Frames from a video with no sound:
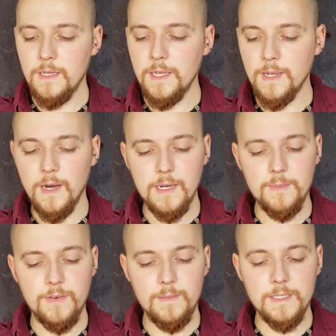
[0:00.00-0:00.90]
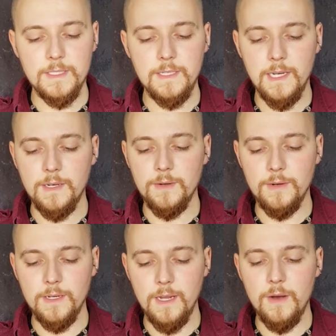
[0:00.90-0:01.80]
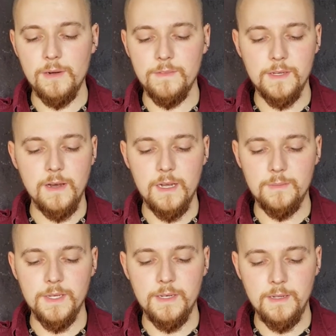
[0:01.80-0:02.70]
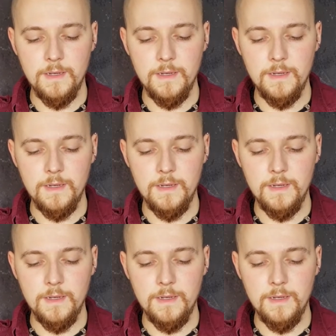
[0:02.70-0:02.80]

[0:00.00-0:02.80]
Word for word: He got up from his seat and hurried out of the cockpit.